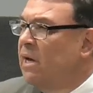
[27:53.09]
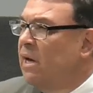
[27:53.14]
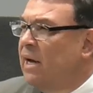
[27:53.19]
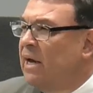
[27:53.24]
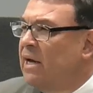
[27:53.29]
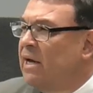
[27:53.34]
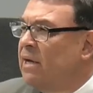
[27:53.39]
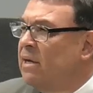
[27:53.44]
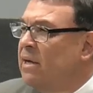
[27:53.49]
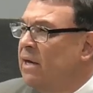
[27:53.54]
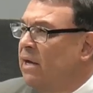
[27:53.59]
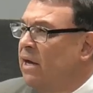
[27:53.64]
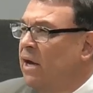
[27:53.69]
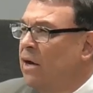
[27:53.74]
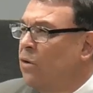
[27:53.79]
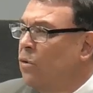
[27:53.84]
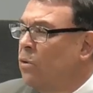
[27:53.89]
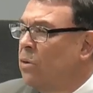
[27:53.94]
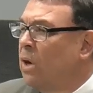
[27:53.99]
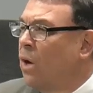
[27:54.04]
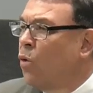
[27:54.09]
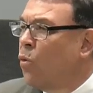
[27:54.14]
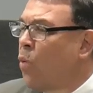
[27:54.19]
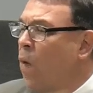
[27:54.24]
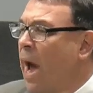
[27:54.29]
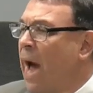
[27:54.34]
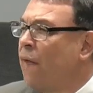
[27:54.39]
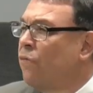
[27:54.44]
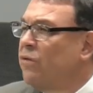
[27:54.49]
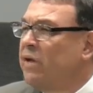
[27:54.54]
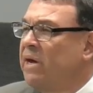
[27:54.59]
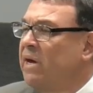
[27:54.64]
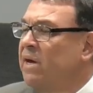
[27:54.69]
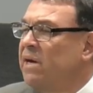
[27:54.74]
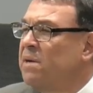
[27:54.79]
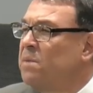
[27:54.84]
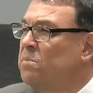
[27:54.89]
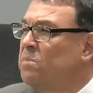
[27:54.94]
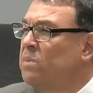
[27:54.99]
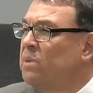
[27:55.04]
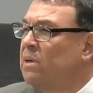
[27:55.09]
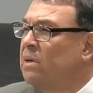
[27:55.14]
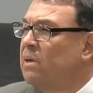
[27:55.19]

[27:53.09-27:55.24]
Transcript: uh, you know, around him.